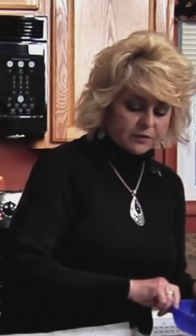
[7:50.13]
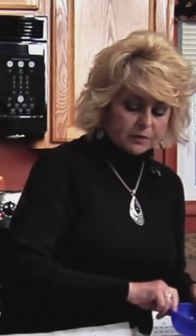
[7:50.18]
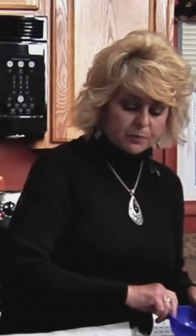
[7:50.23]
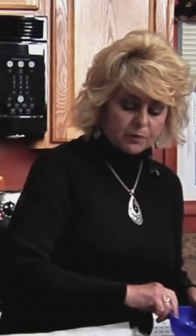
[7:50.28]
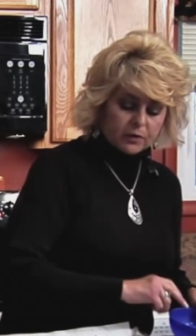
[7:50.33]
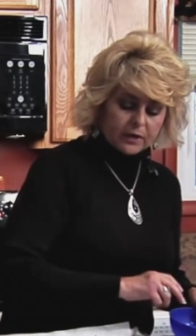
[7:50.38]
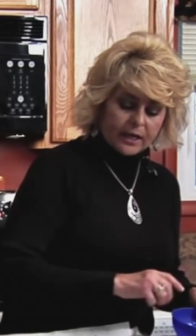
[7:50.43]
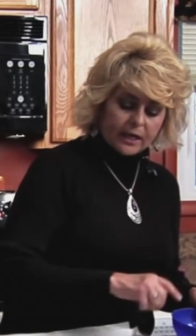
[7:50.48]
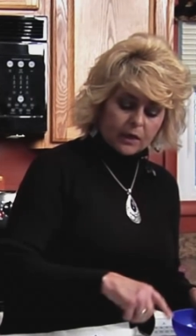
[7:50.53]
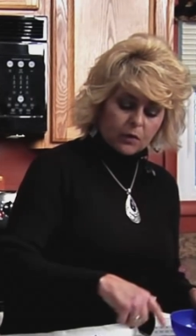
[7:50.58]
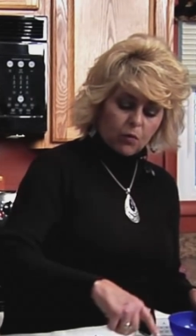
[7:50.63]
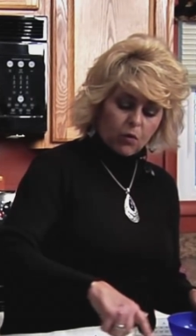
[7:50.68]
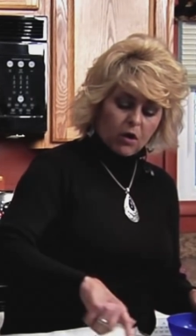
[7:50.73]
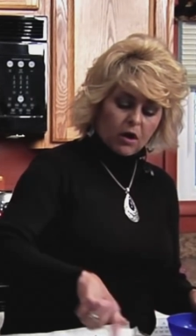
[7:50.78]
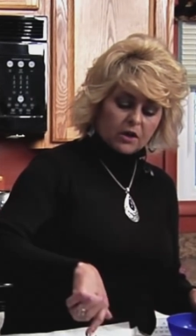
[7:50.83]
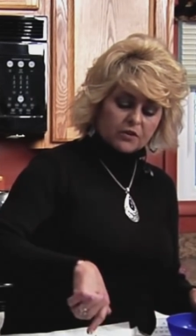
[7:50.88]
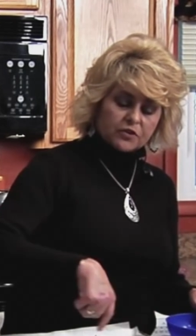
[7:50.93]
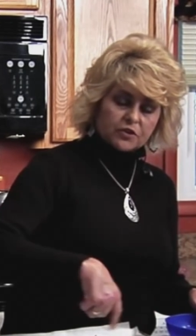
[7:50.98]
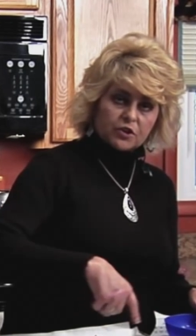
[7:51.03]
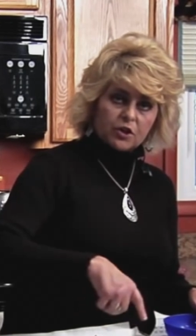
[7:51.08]
to put egg
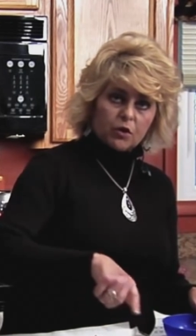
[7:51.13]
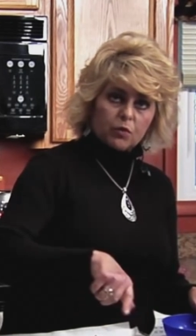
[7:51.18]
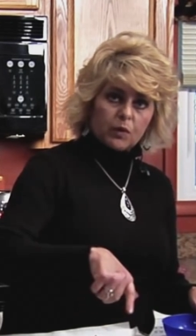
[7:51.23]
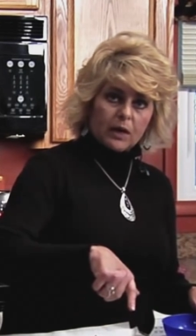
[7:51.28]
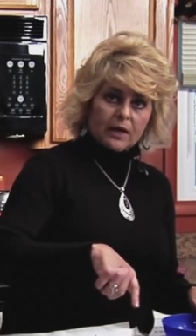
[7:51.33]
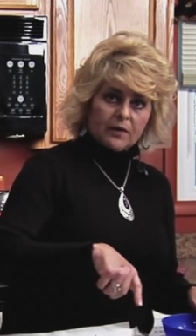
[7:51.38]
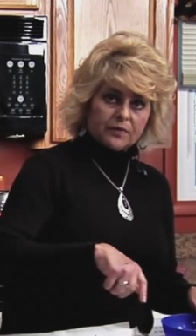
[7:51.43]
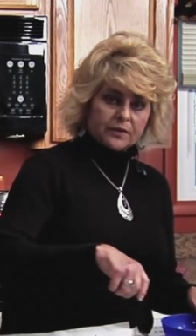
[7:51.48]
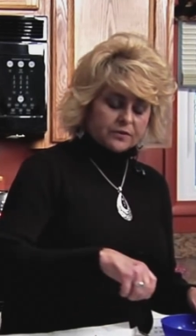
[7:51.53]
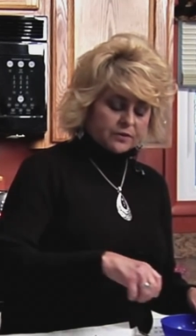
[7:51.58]
wash around the